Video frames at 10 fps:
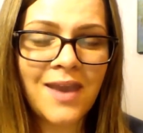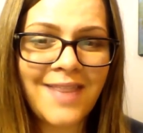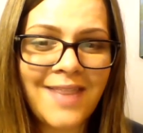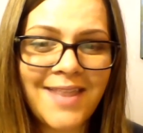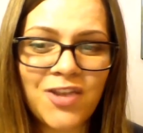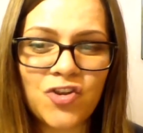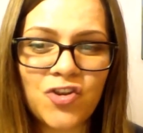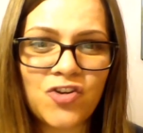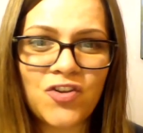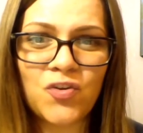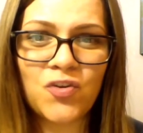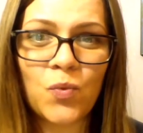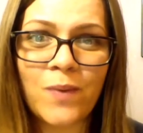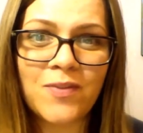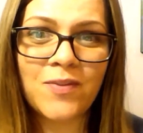and then it turned into
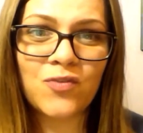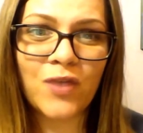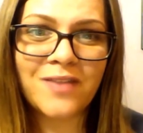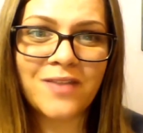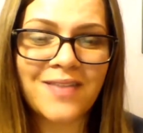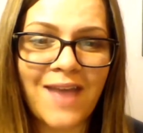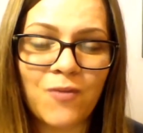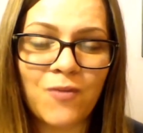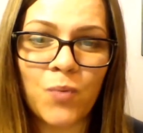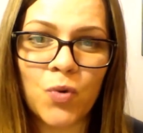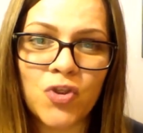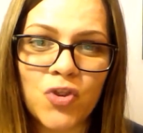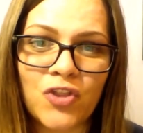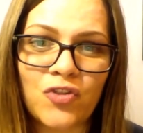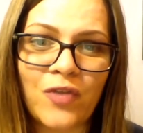women's rights to have
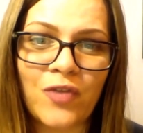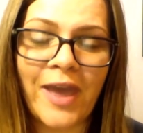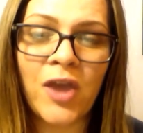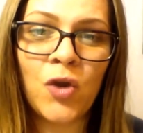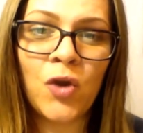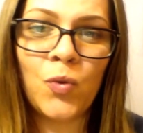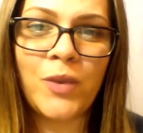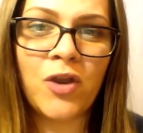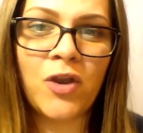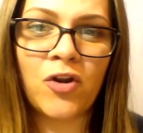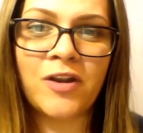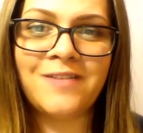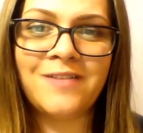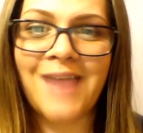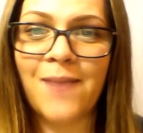abortions so that we
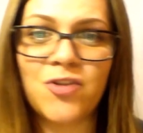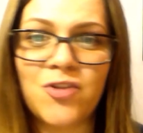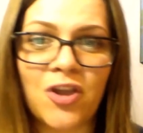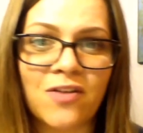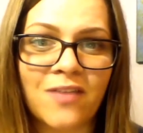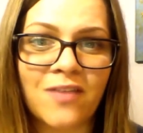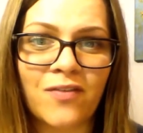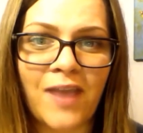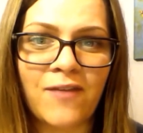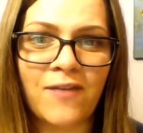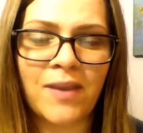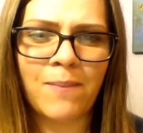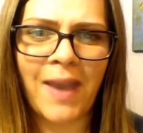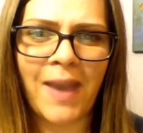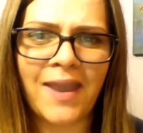aren't damaging ourselves having
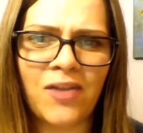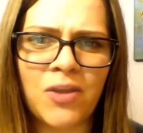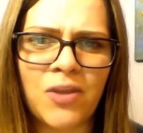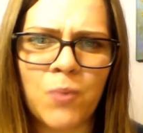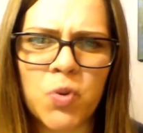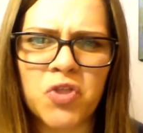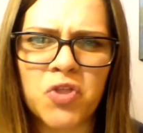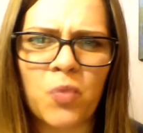back alley abortions.